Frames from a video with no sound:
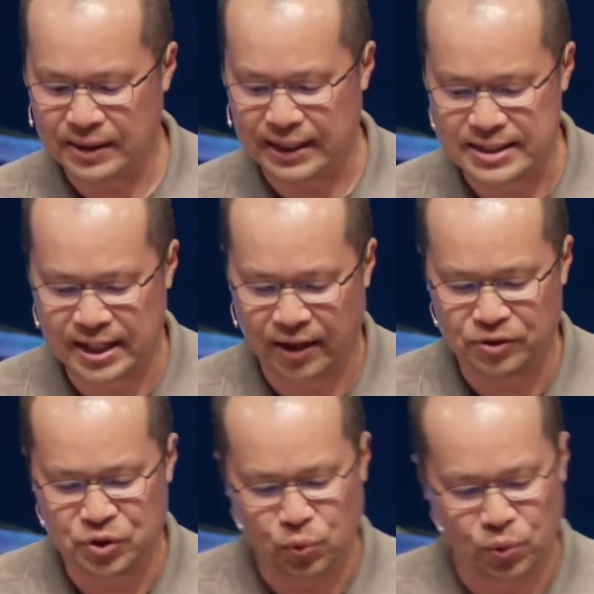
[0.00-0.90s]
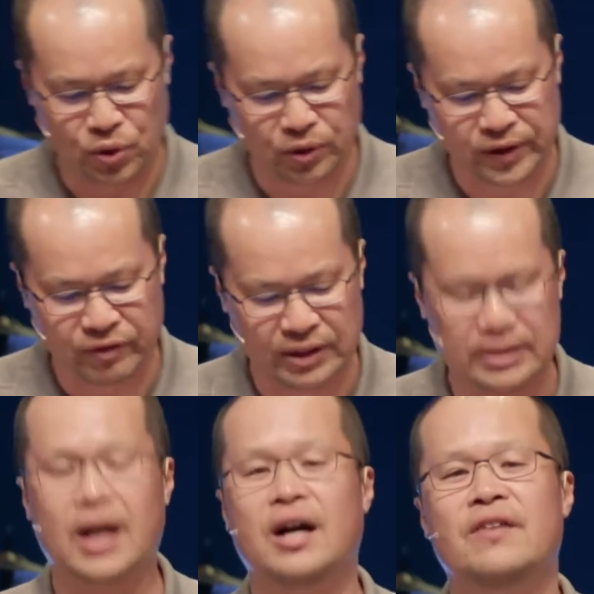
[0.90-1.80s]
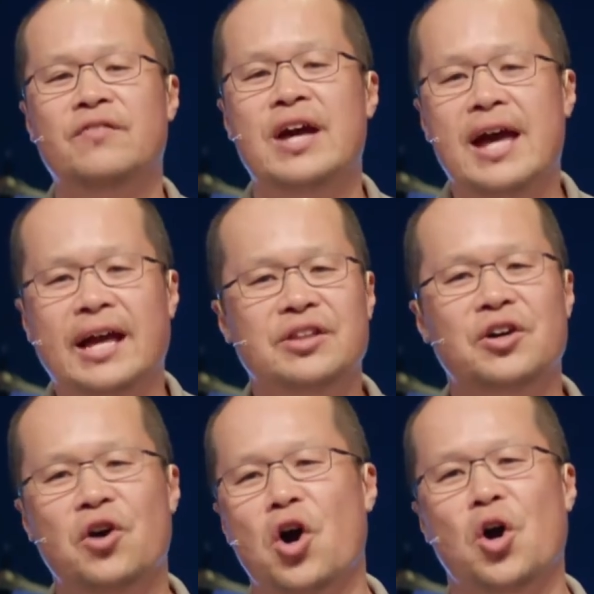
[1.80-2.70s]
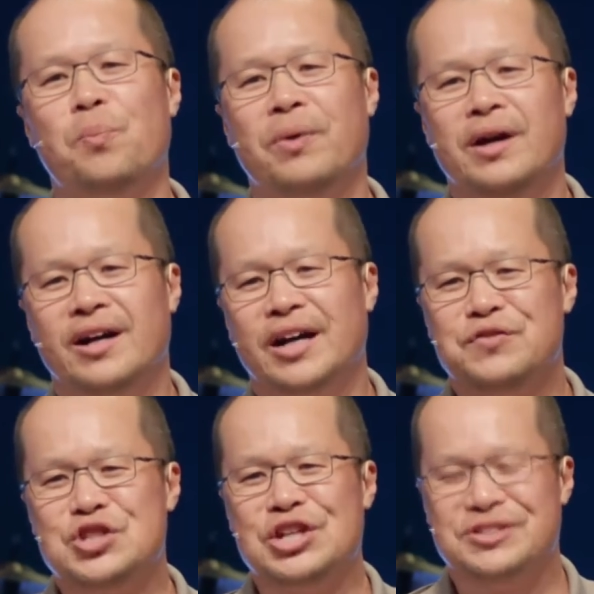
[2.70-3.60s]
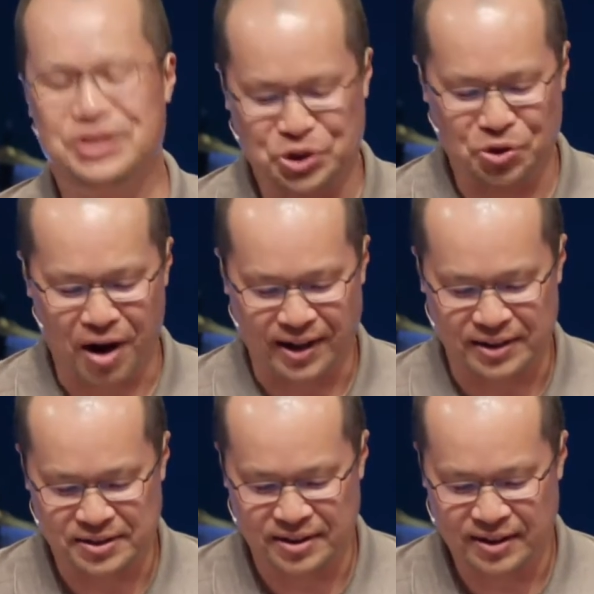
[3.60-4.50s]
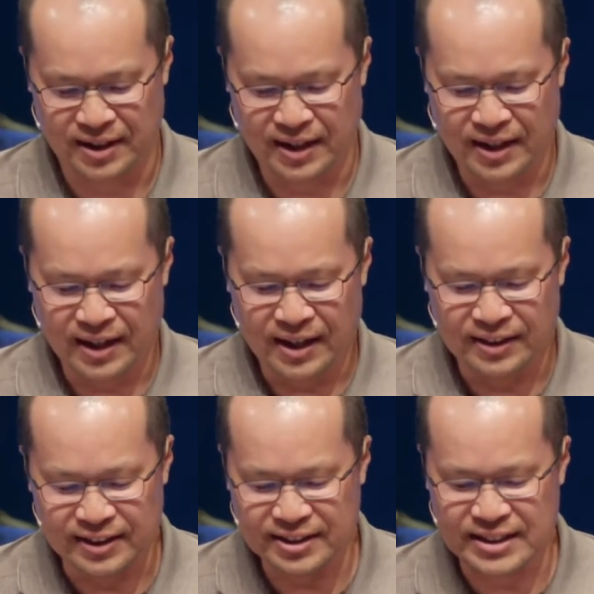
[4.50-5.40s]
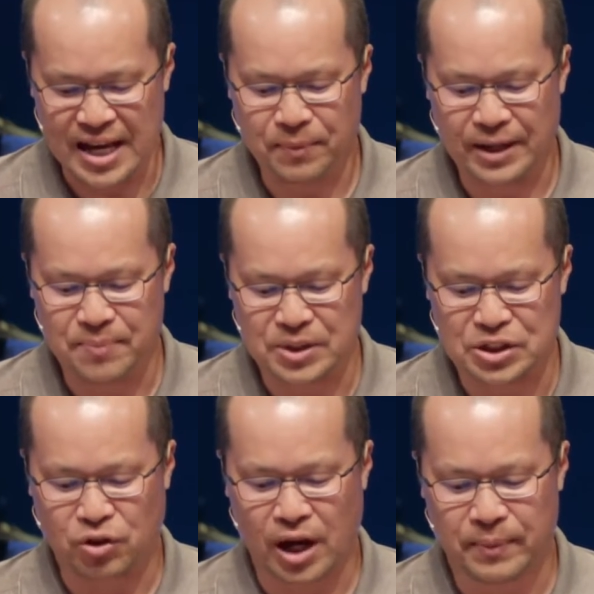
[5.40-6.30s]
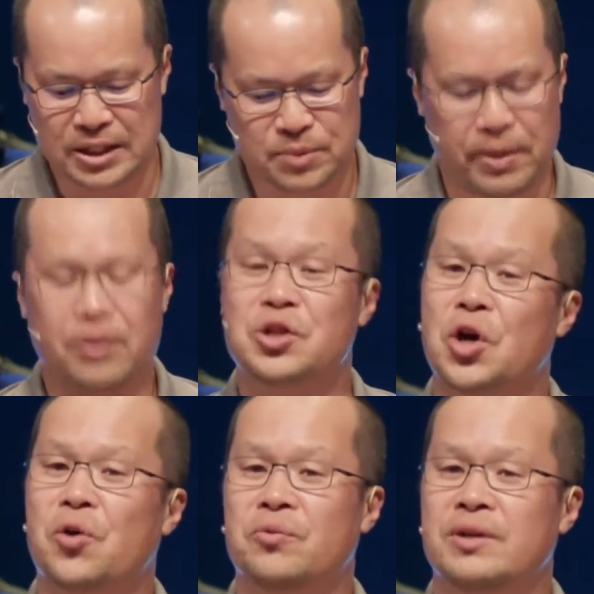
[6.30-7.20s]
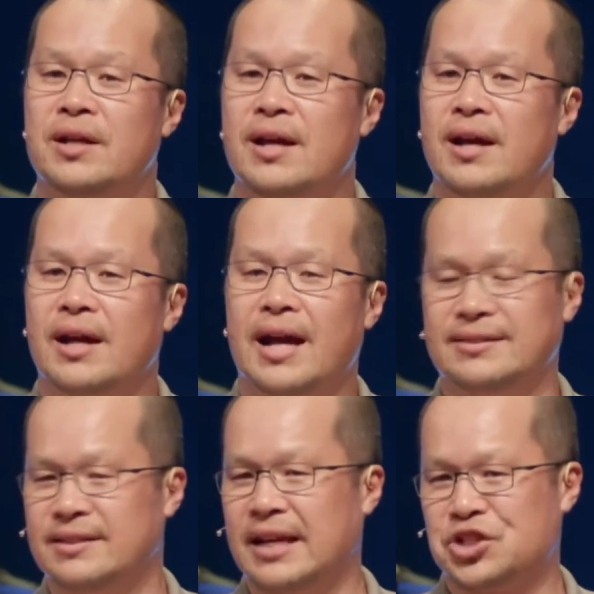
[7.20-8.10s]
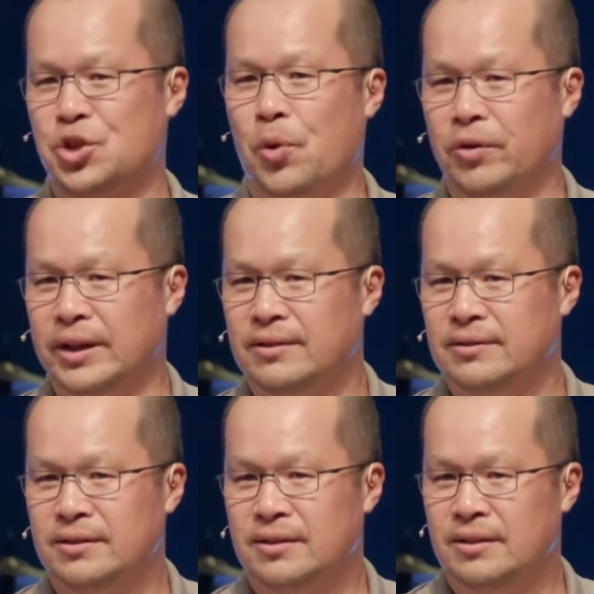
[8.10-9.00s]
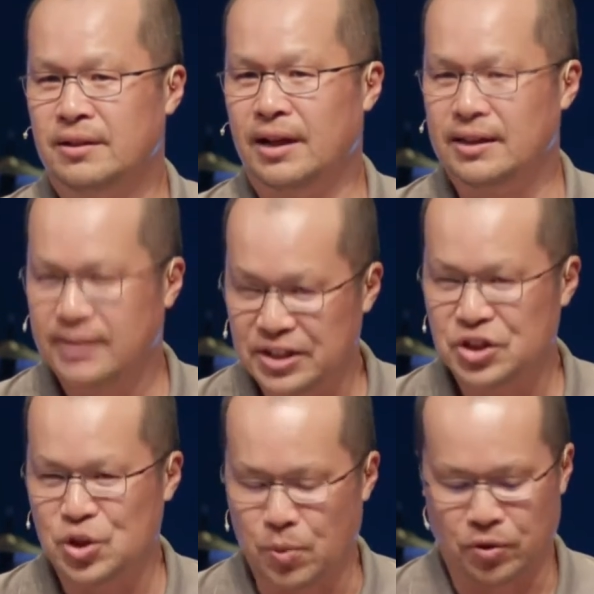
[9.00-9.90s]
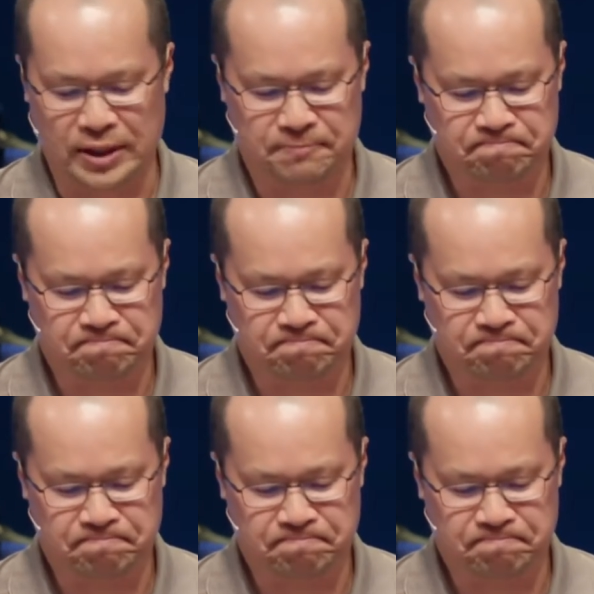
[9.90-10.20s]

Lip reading: that tells the world of the love and the hope of Jesus Christ. This statement I'm describing is better known as a testimony. A testimony.